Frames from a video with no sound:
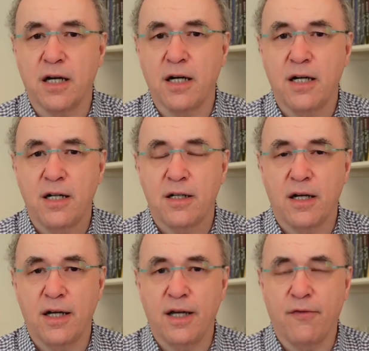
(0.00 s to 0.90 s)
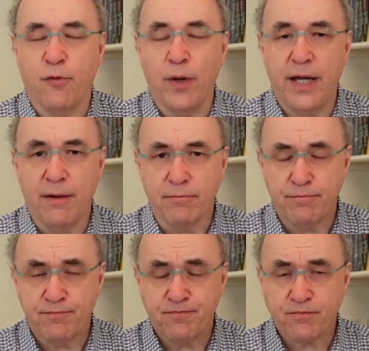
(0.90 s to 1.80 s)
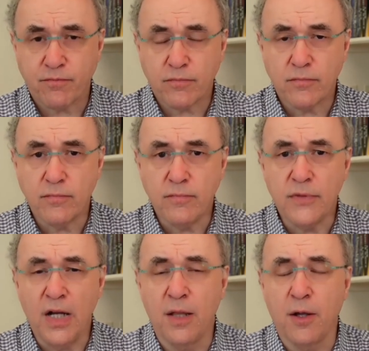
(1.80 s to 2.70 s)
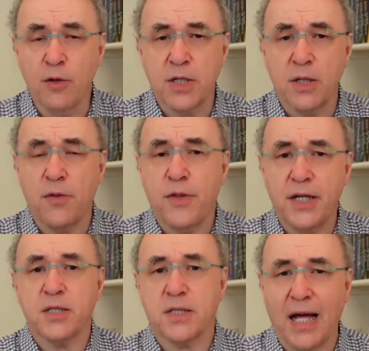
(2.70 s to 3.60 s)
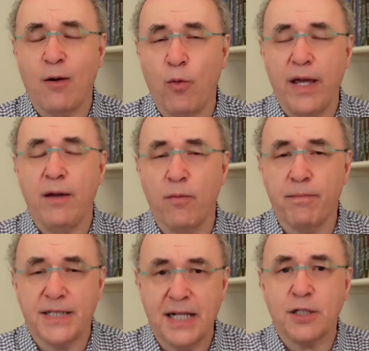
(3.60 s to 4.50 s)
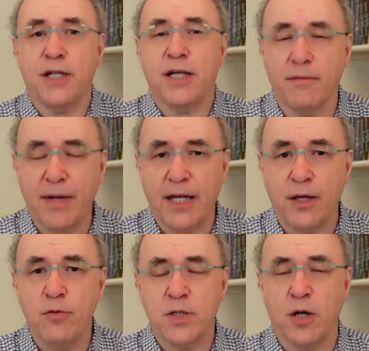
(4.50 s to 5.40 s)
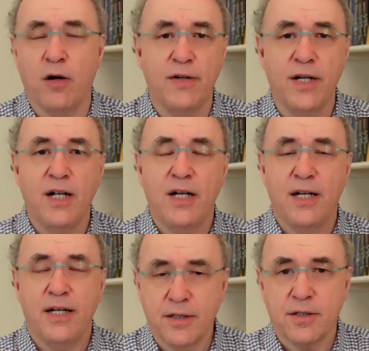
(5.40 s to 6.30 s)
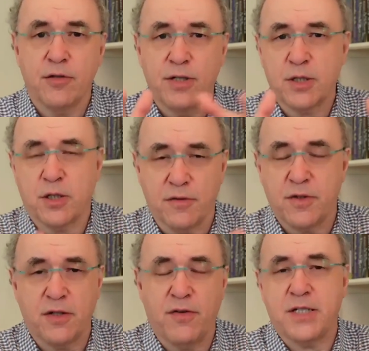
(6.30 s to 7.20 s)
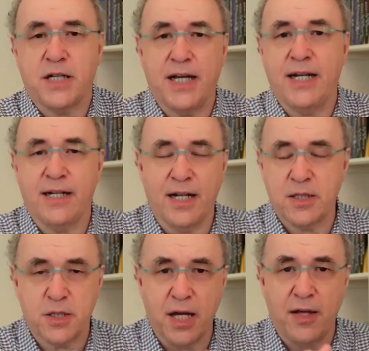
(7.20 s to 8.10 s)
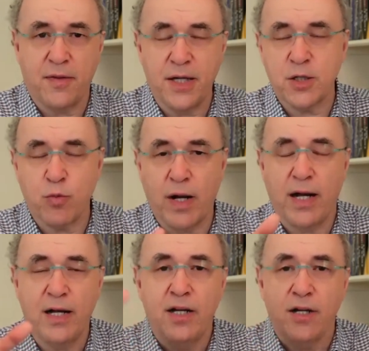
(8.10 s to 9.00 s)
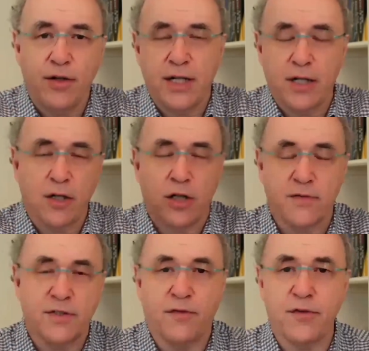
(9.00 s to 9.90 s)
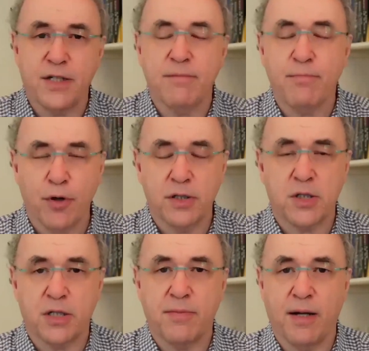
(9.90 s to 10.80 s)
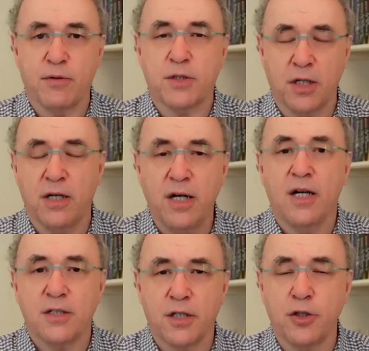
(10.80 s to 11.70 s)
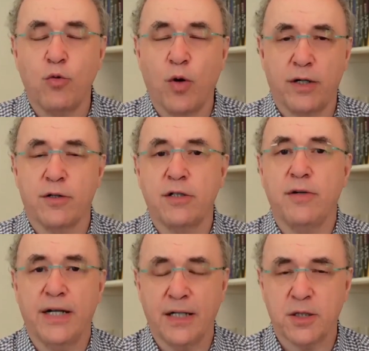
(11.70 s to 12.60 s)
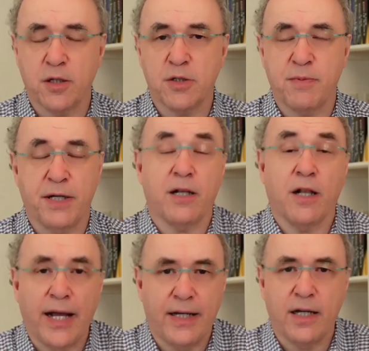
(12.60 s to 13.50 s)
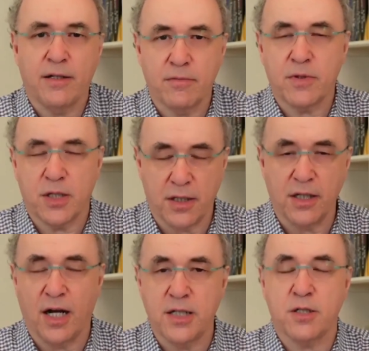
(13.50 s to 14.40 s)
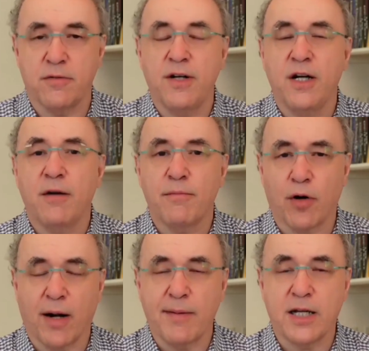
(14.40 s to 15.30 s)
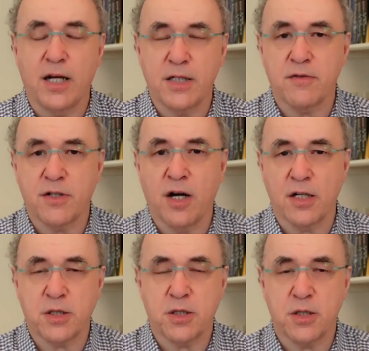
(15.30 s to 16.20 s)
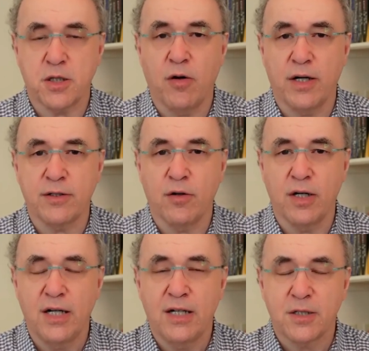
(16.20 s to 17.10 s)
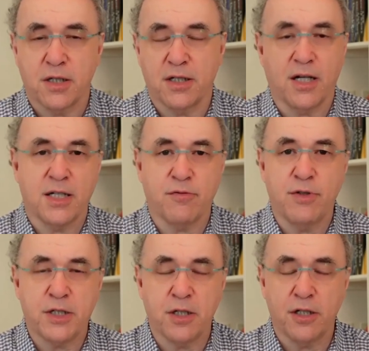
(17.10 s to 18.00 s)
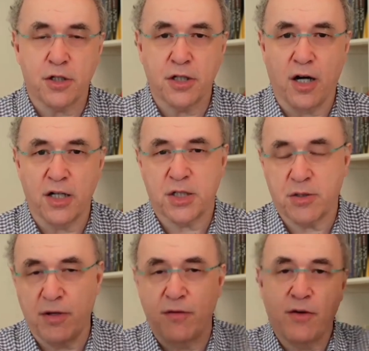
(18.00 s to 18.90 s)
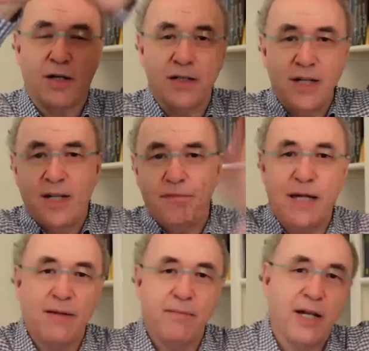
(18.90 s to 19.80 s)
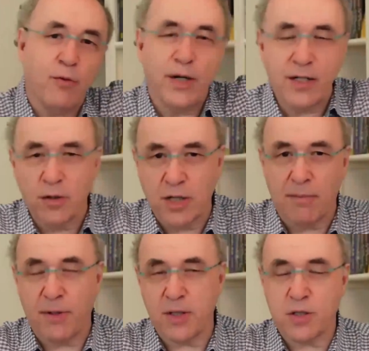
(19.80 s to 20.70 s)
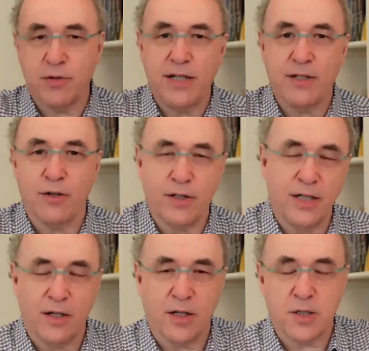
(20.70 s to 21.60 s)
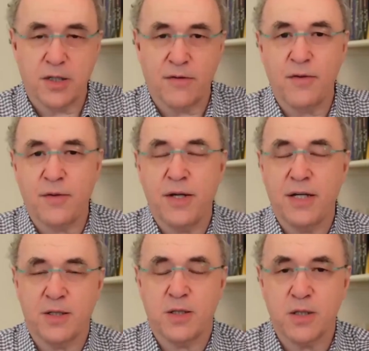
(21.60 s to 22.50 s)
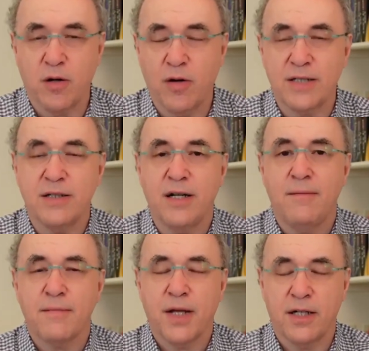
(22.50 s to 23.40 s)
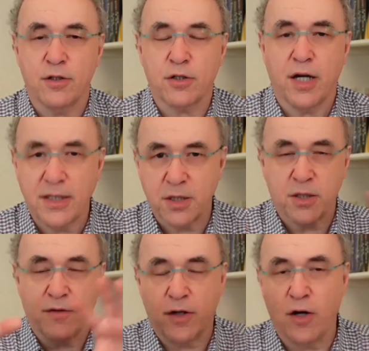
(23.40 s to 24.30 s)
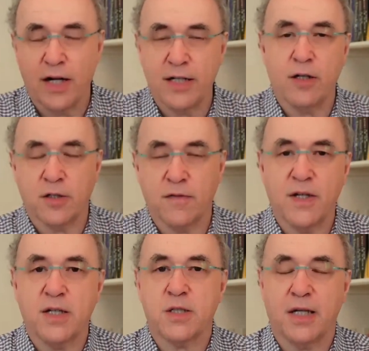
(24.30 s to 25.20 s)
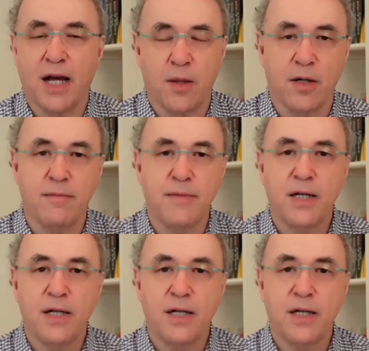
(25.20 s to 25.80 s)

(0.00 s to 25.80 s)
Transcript: uh, if we and those are the things that we potentially can make use of in doing sort of sophisticated, let's say, things where you need a lot of different inputs to be able to, to do what you're doing, so to speak, like in certain kinds of programming kinds of tasks and so on, or certain kinds of research tasks where you've got many, many windows up on the screen, you're looking at lots of different things and so on, and you're trying to sort of correlate lots of things together.